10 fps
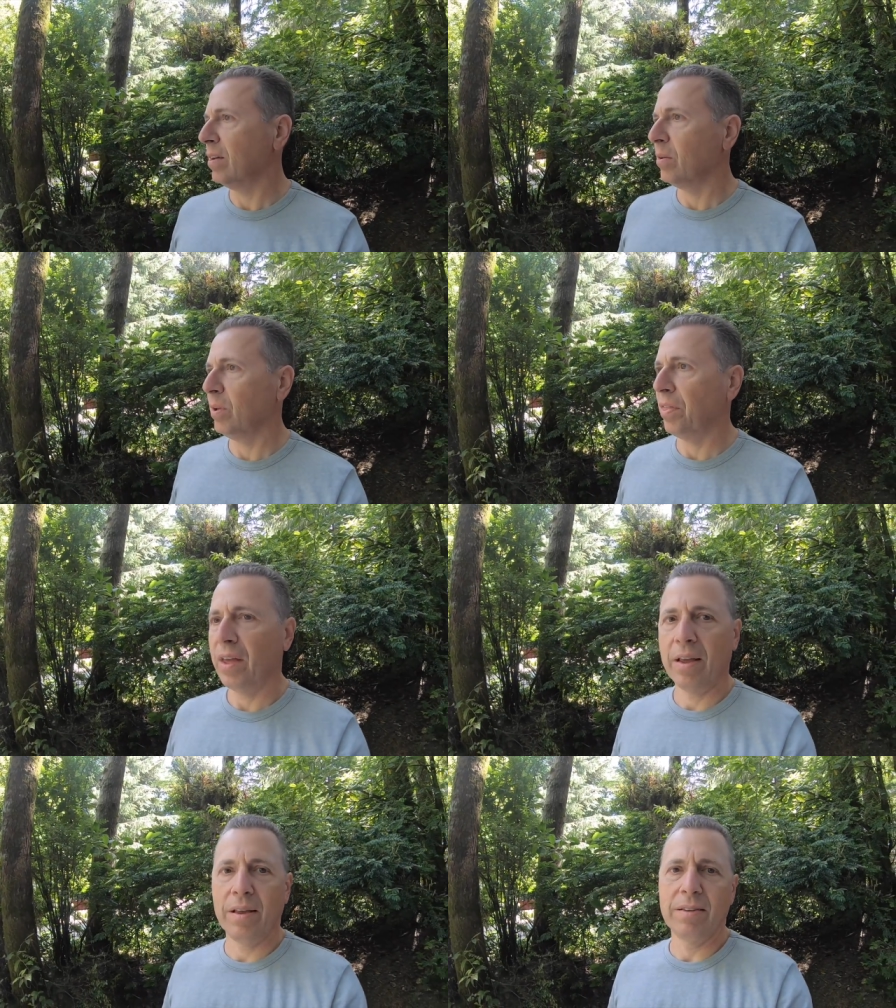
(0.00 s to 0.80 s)
Only
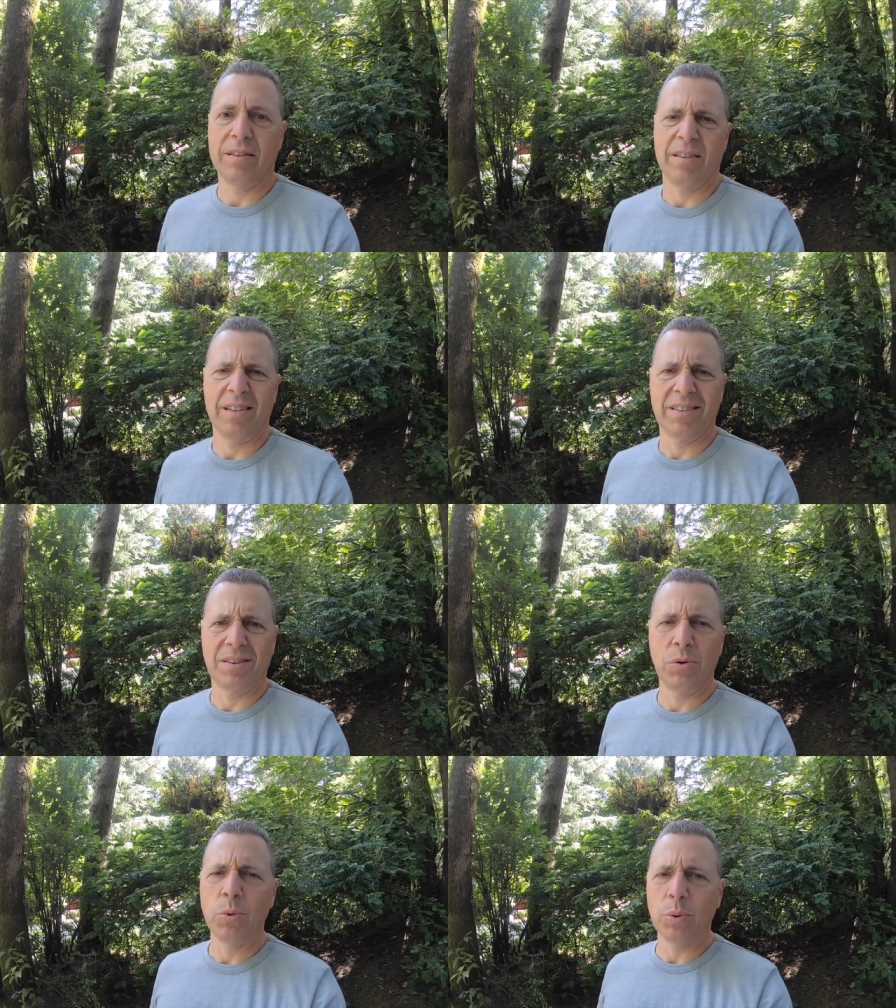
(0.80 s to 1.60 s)
thing is it's
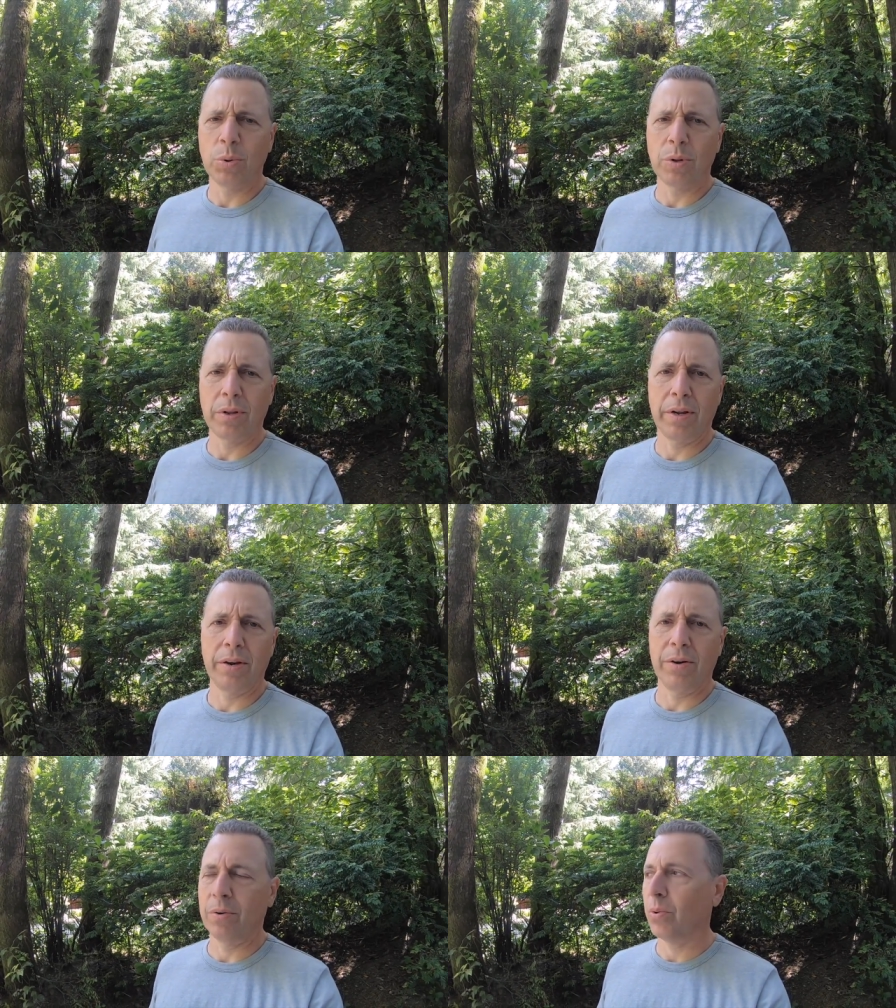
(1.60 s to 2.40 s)
cool
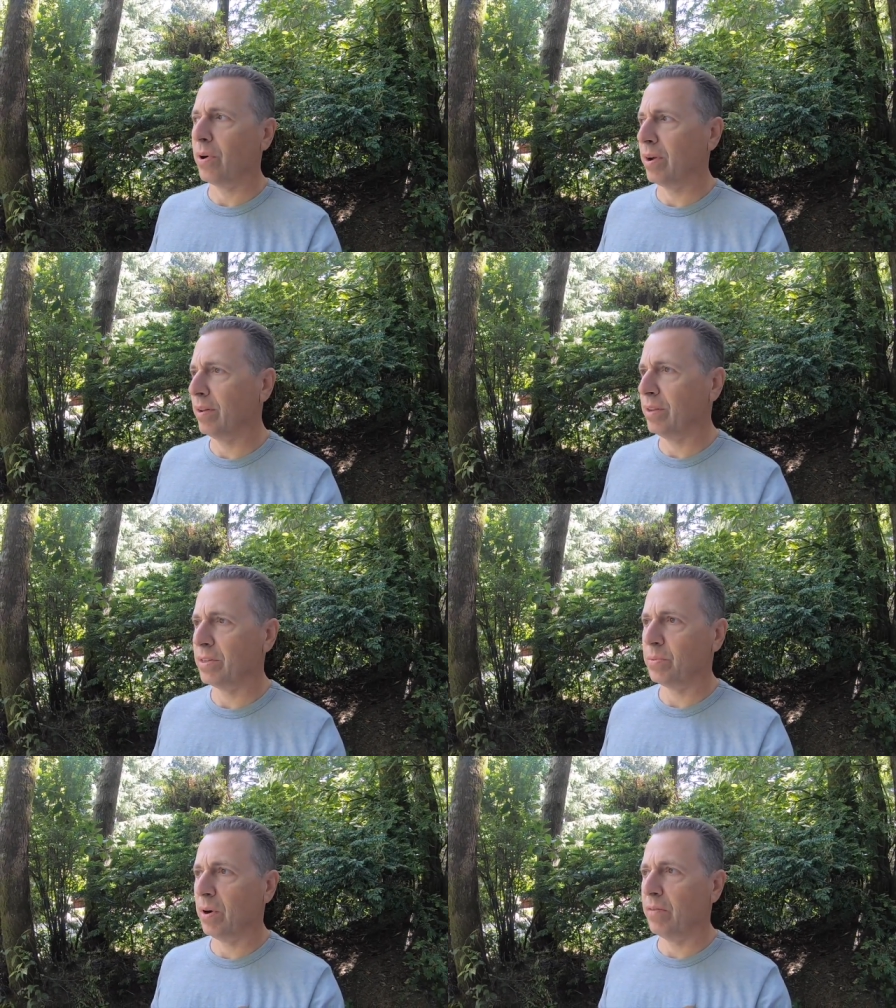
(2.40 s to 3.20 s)
here in Oregon. This
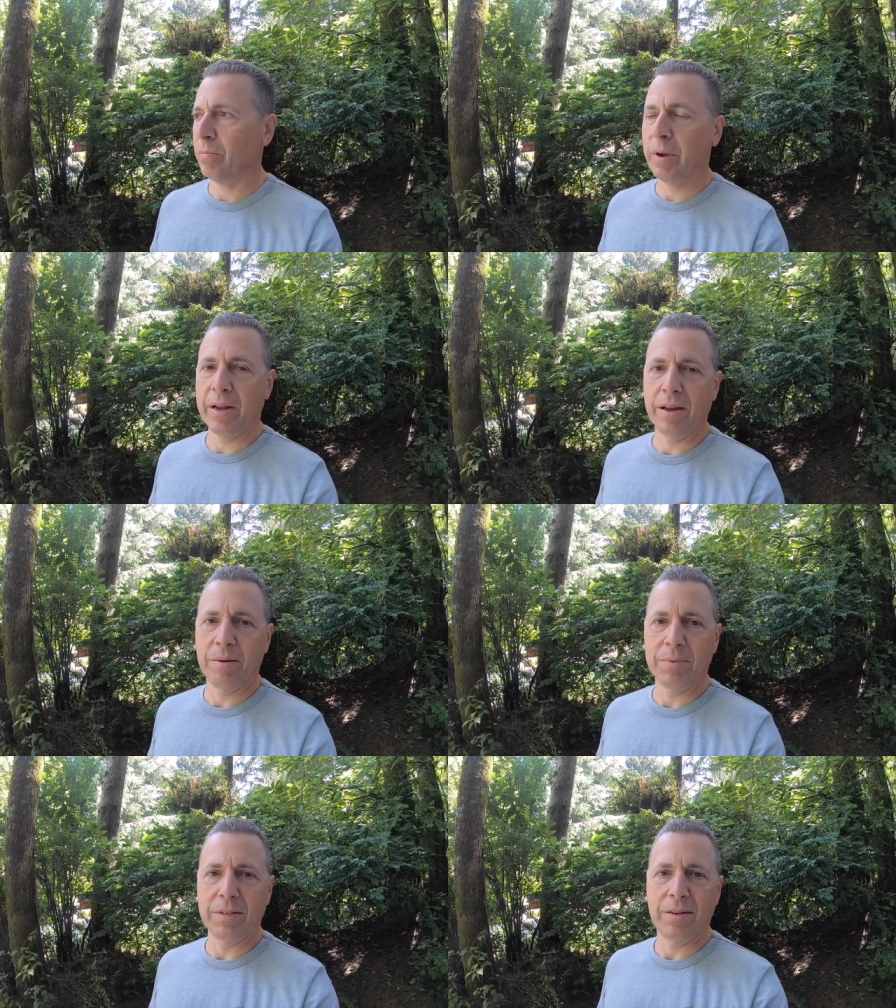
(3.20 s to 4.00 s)
is where everybody
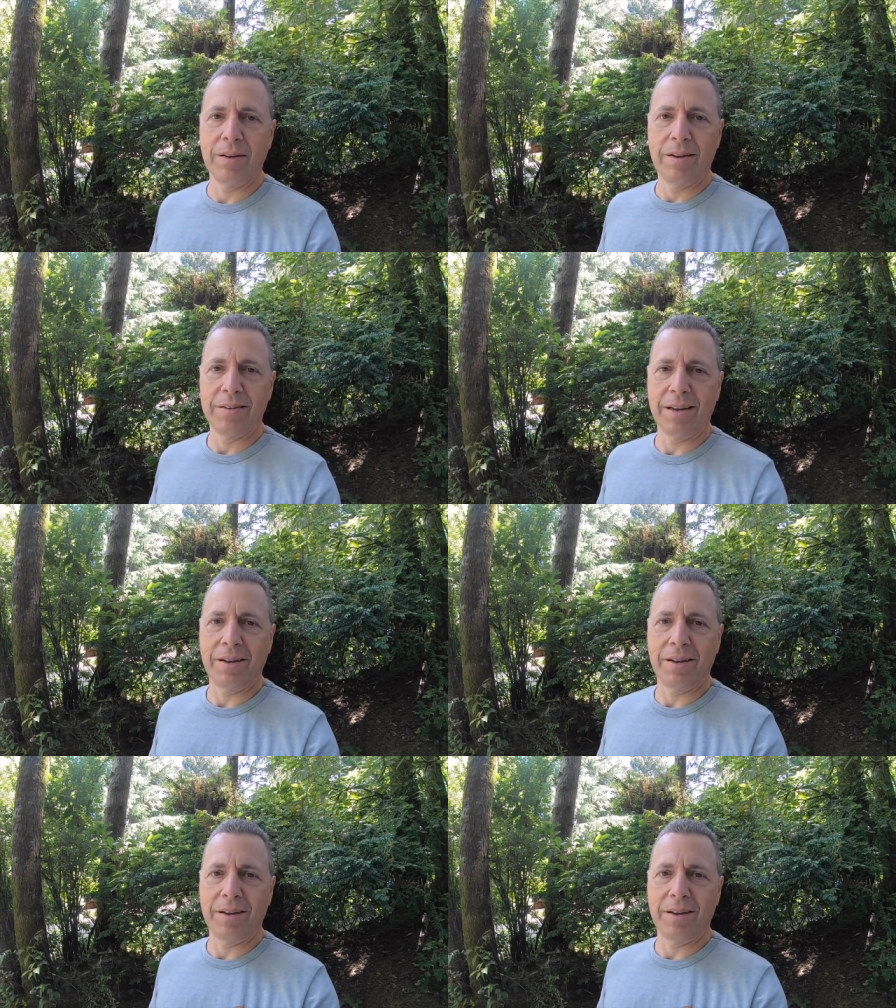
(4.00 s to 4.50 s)
comes to